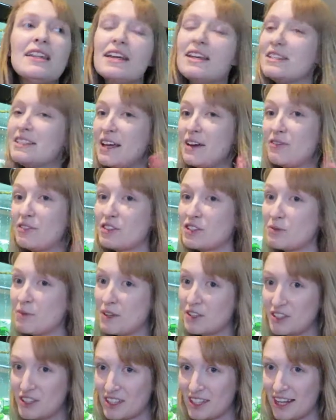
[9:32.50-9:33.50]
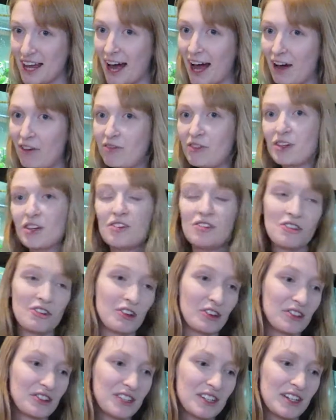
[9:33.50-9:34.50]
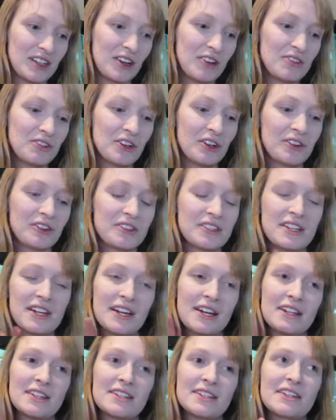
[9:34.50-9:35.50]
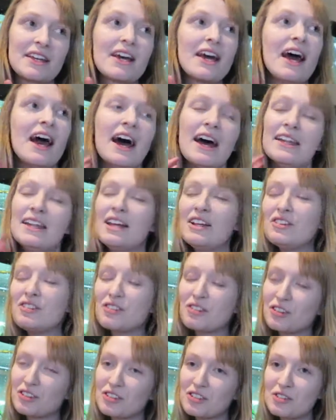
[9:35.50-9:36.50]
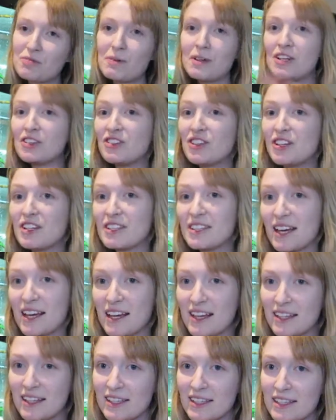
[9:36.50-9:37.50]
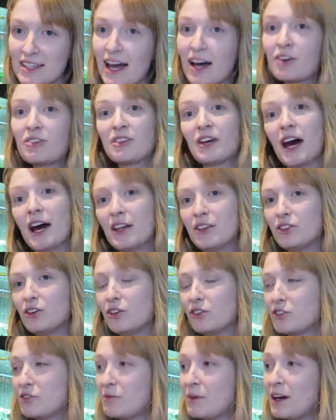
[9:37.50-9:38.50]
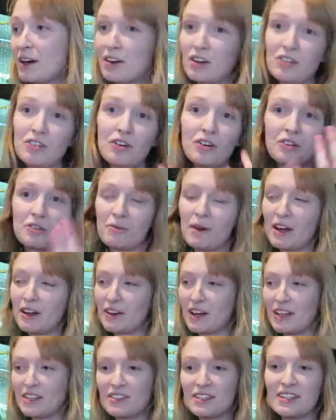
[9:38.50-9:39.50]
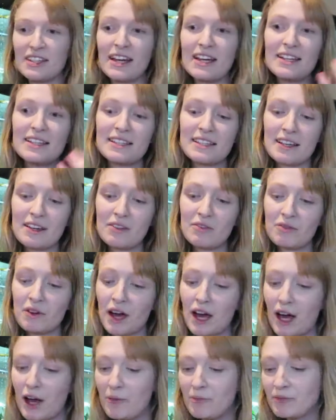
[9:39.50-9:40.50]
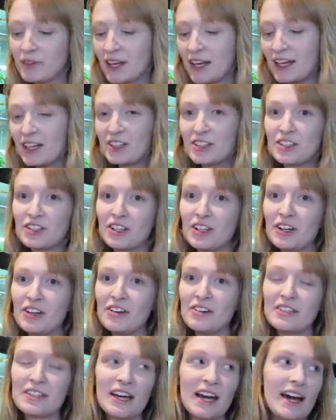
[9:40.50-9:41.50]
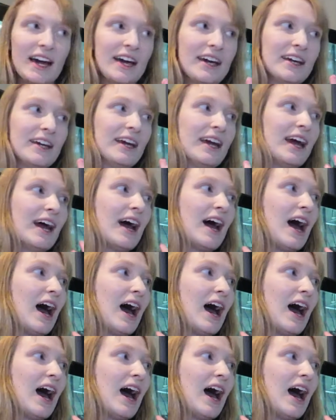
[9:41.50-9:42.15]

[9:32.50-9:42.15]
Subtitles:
There's definitely species in Africa, you've got Cynodontis. And then you've got species in South and North America. North America has your native Icteluridae,